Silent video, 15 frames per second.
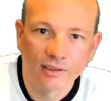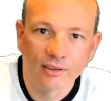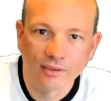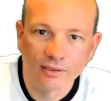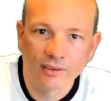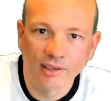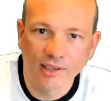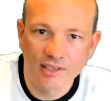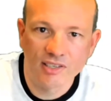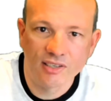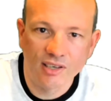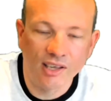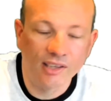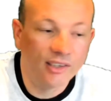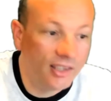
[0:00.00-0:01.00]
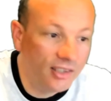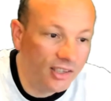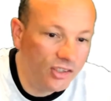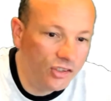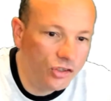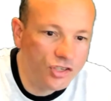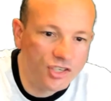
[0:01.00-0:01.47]
And
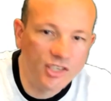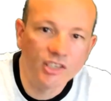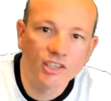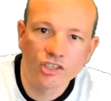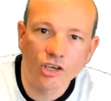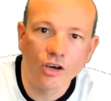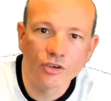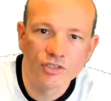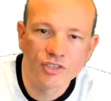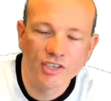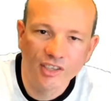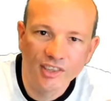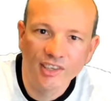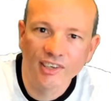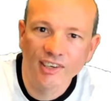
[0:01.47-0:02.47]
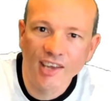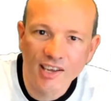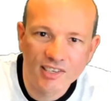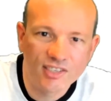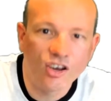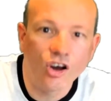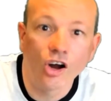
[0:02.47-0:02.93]
then you see the toast and you think,
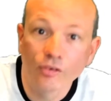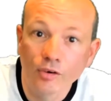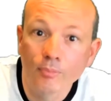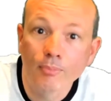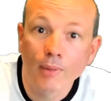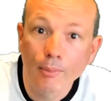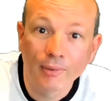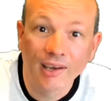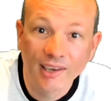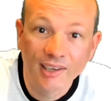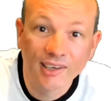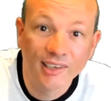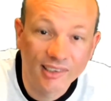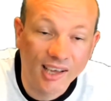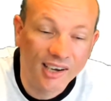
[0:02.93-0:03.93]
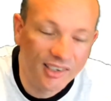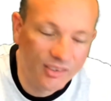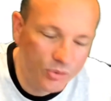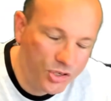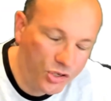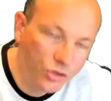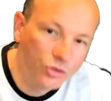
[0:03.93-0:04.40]
yes, I remember eating that. It
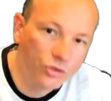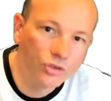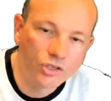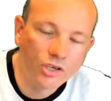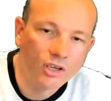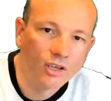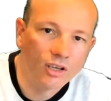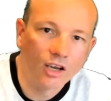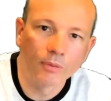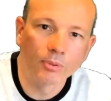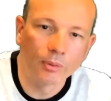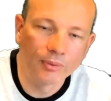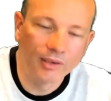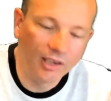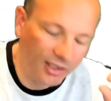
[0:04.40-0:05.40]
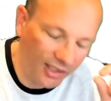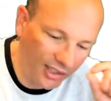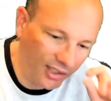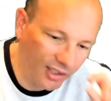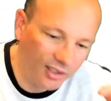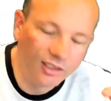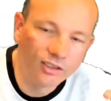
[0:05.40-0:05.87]
was huge. I'd probably only
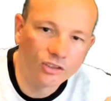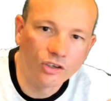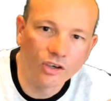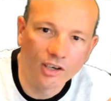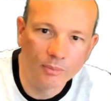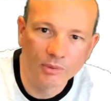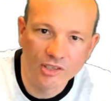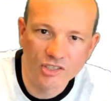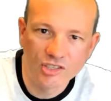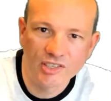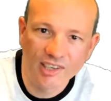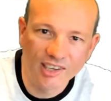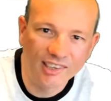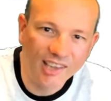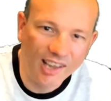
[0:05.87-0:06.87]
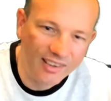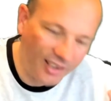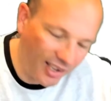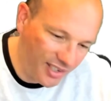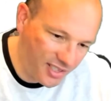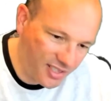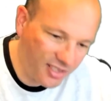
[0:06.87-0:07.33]
eat a little tiny bit just to get that
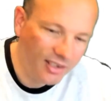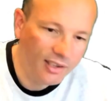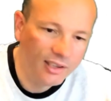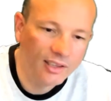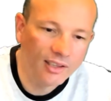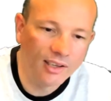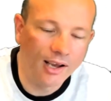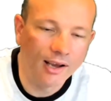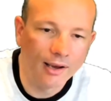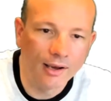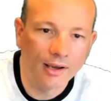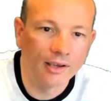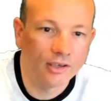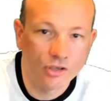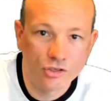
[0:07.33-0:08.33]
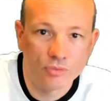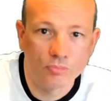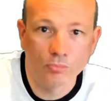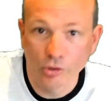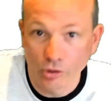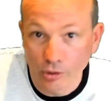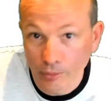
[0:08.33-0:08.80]
taste. Because,
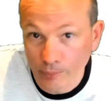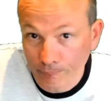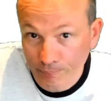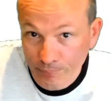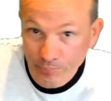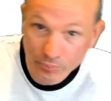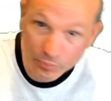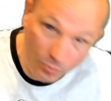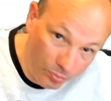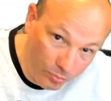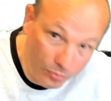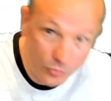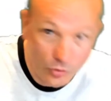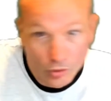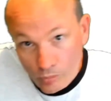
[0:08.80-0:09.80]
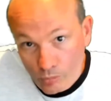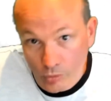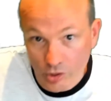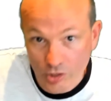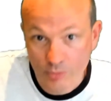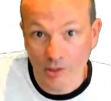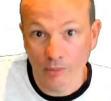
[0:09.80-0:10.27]

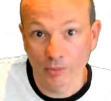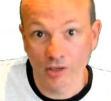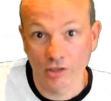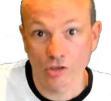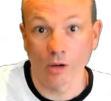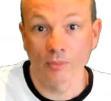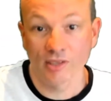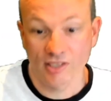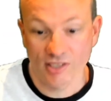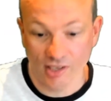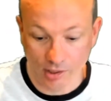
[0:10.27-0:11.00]
want to spend a bit of time at the salad